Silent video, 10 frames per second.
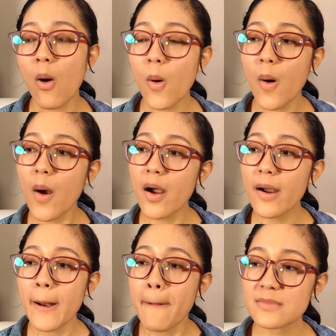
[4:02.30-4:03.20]

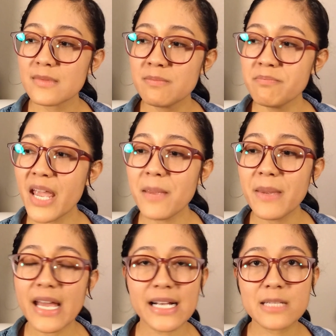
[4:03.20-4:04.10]
or
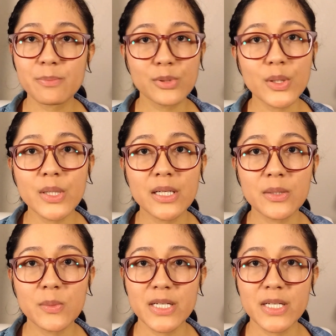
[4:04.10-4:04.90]
maybe explore